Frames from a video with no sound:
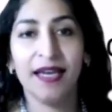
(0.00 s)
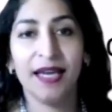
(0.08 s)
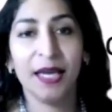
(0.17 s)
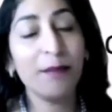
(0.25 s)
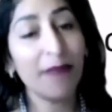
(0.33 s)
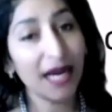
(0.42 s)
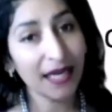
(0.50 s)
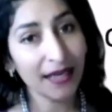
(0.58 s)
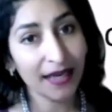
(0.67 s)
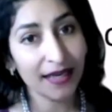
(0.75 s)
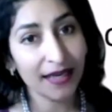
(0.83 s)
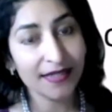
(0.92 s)
In my
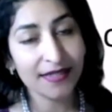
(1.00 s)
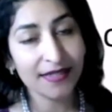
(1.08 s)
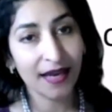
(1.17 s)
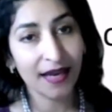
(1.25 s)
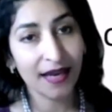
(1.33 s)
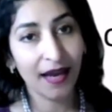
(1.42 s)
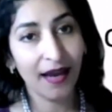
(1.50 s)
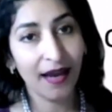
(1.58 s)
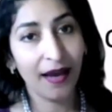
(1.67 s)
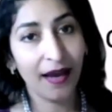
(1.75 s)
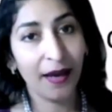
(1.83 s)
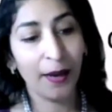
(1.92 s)
case,
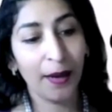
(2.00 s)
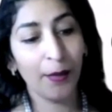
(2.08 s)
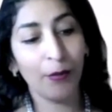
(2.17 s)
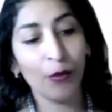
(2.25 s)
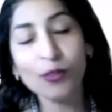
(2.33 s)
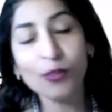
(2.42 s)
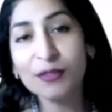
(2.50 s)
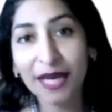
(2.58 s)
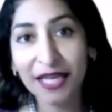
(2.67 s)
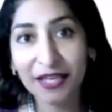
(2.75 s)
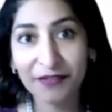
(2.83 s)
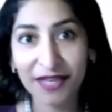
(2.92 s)
most of
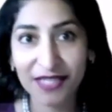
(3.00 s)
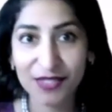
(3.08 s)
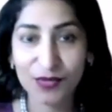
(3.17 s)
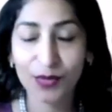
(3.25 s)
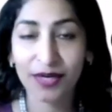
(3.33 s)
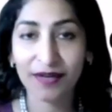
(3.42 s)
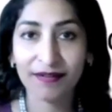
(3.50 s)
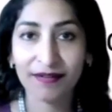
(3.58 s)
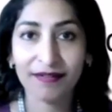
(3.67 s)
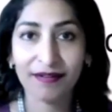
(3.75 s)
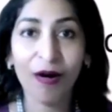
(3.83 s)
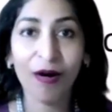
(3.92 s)
my events were
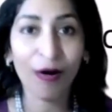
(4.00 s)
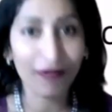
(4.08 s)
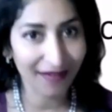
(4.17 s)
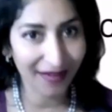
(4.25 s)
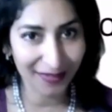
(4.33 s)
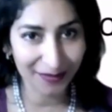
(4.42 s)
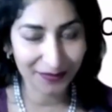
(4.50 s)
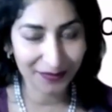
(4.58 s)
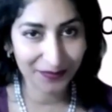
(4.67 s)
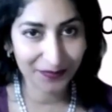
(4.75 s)
online.